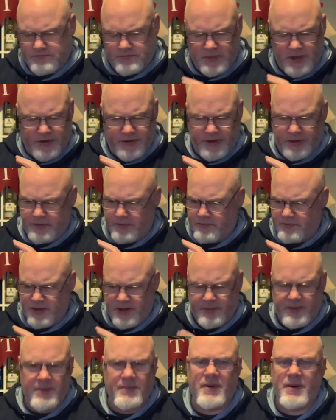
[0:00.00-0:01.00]
think
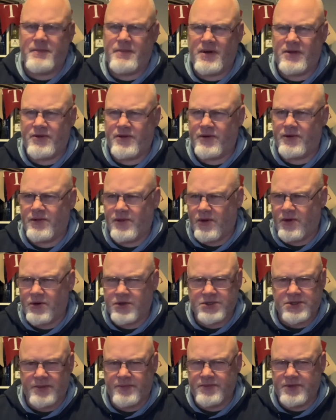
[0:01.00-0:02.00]
maybe my mother-in-law or
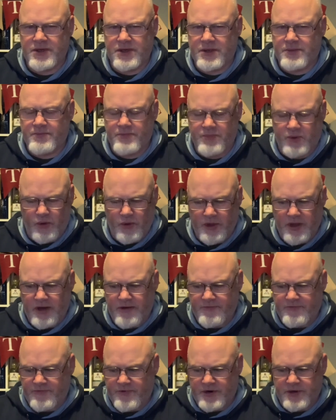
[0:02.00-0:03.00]
somebody bought that
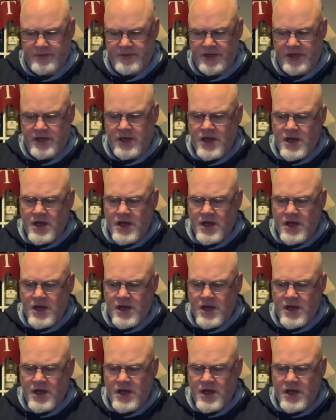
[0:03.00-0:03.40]
for me,